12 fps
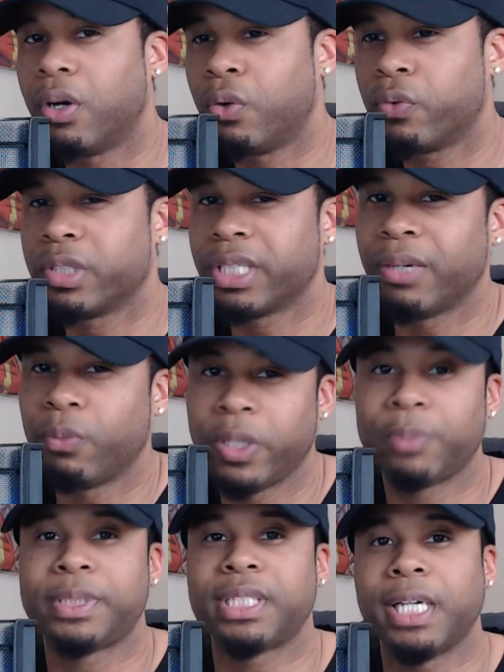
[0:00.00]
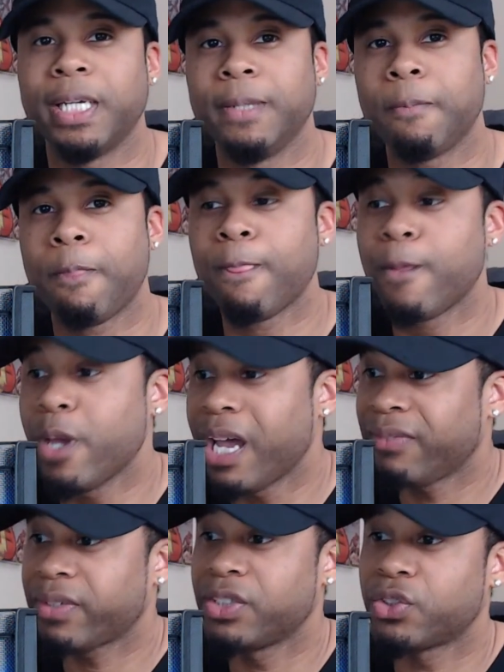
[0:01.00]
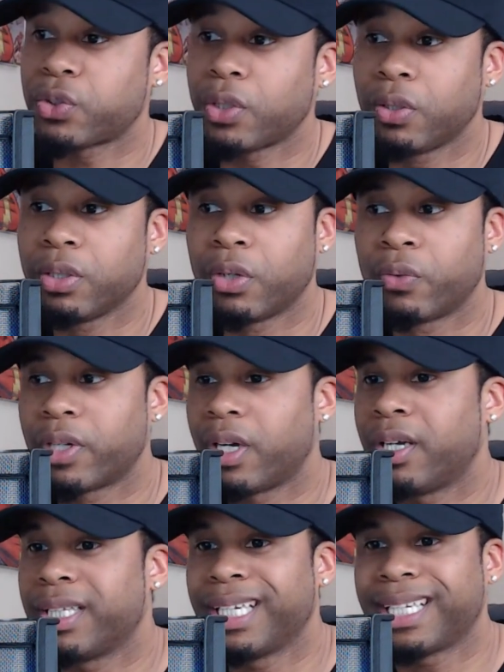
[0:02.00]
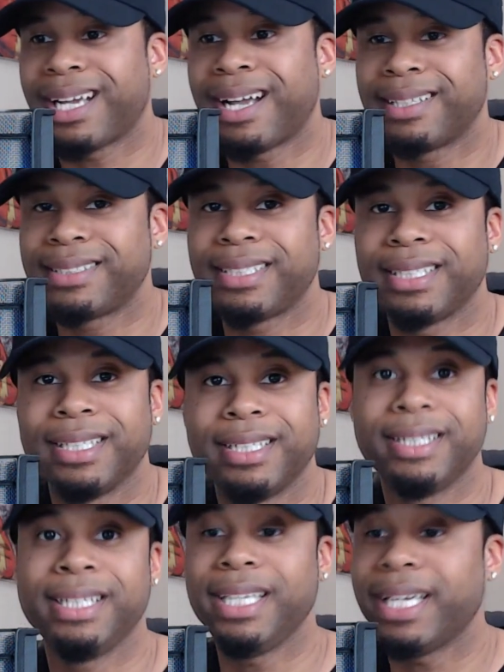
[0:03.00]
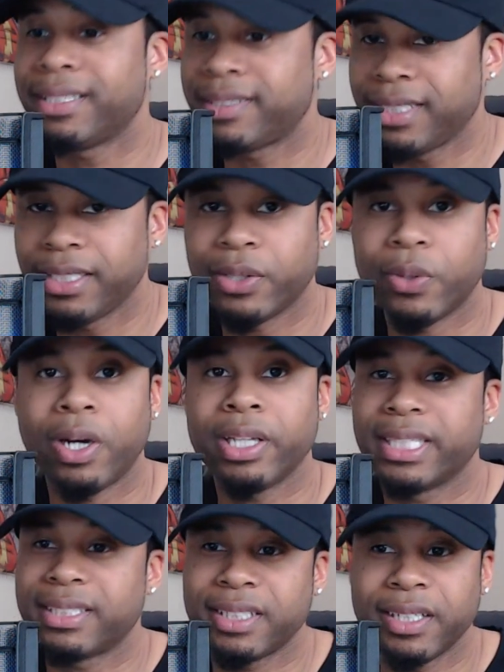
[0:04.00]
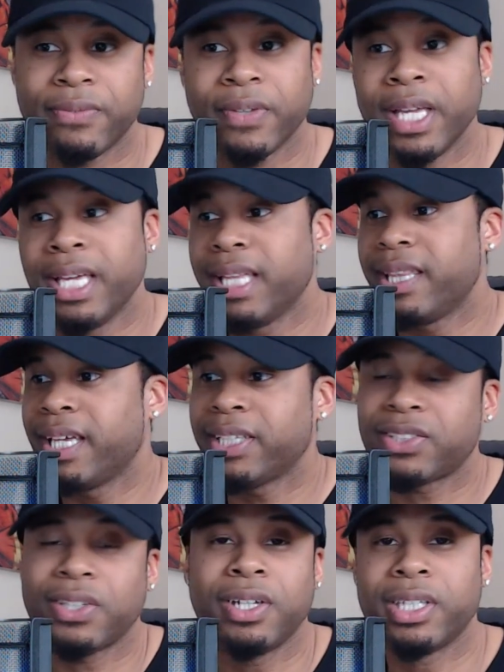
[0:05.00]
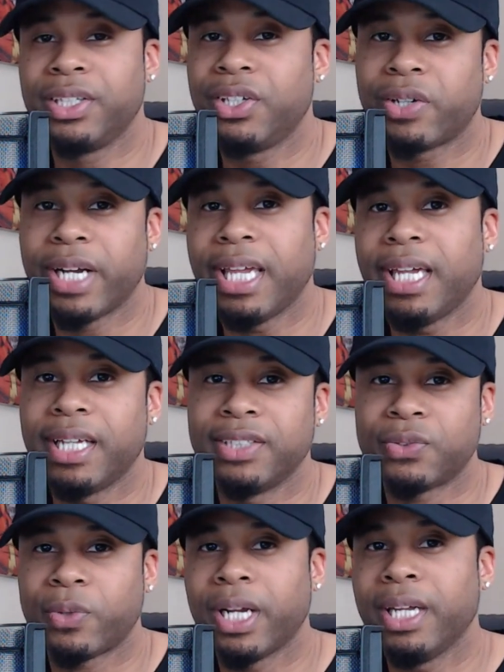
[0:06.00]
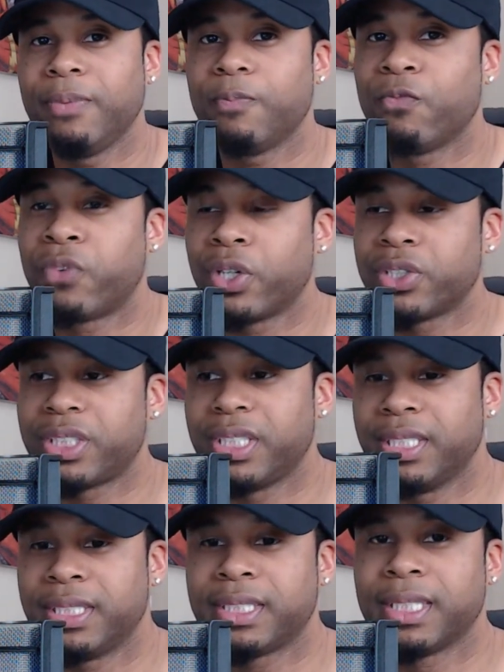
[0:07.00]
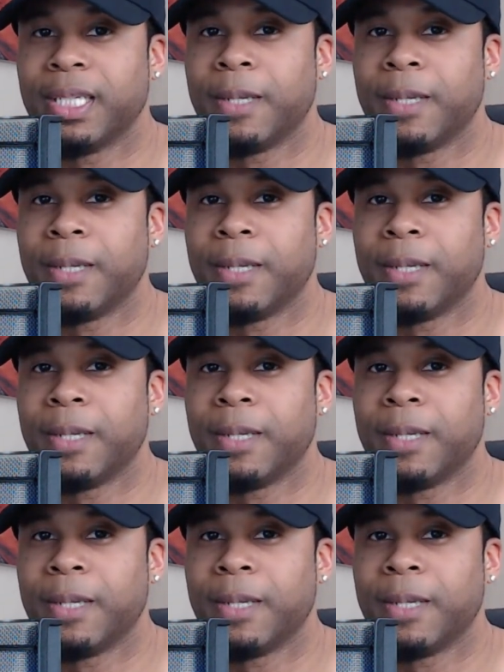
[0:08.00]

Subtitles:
over that website. You have control over all that content, the SEO, all that stuff. That's all in your hands, right? Versus